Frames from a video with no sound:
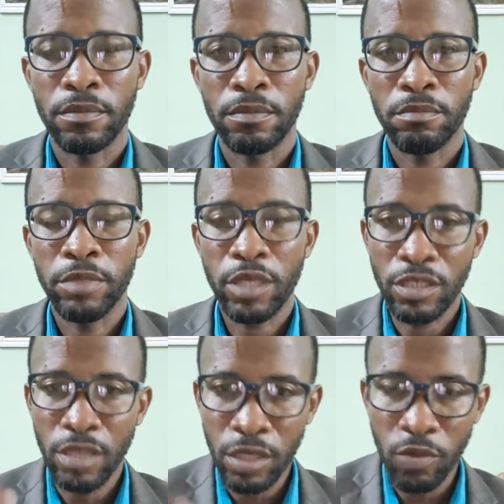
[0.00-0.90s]
Because
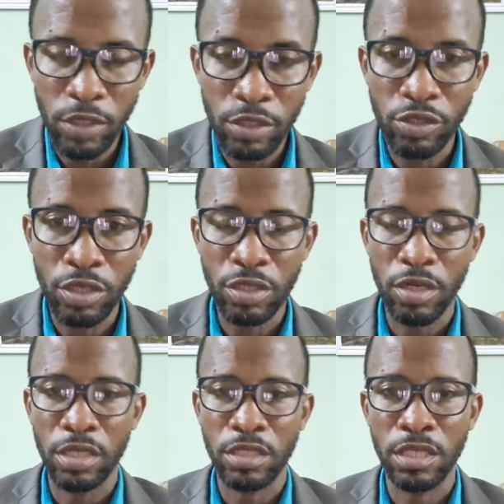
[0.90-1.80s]
now they want to trust
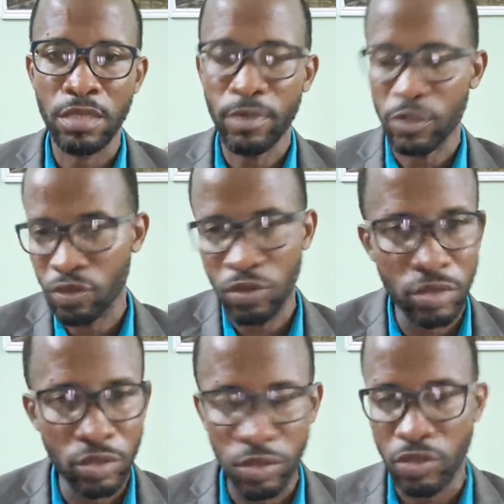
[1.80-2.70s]
Claudette Singh, but
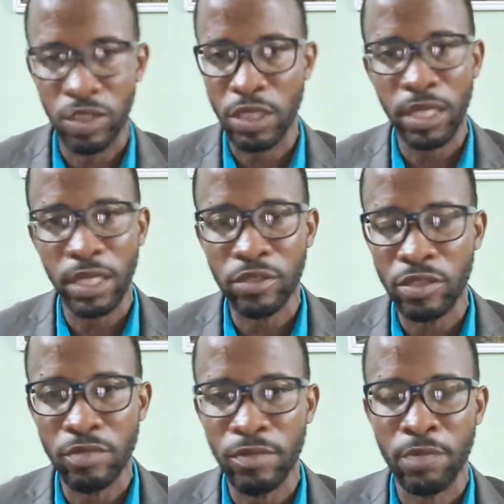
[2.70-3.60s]
you said you can't trust
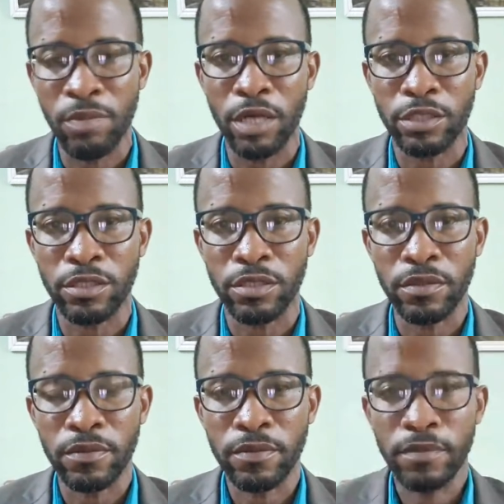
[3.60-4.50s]
her in March.
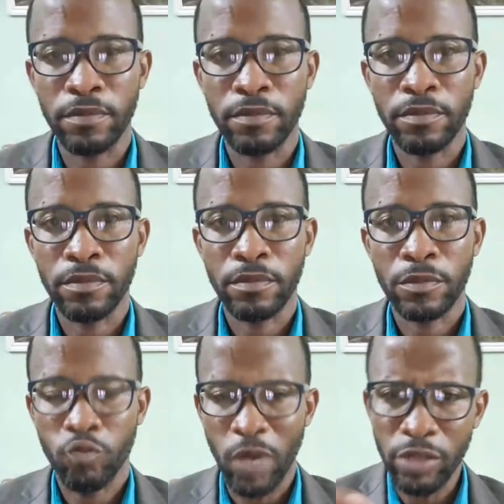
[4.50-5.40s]

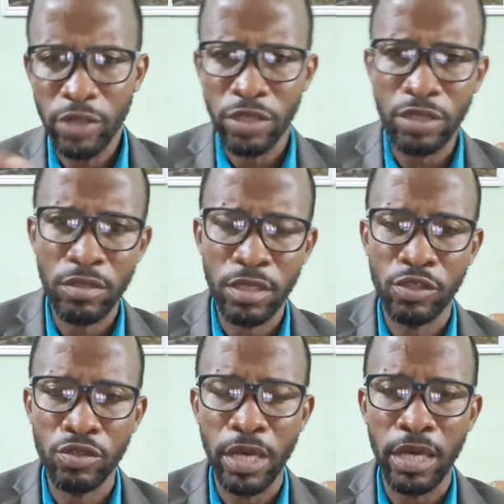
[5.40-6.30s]
Why you trust her in
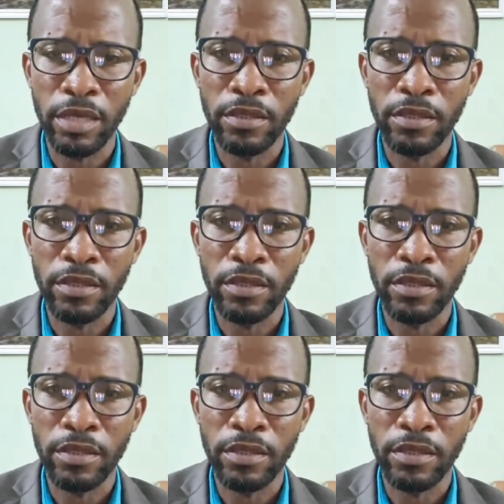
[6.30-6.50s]
July?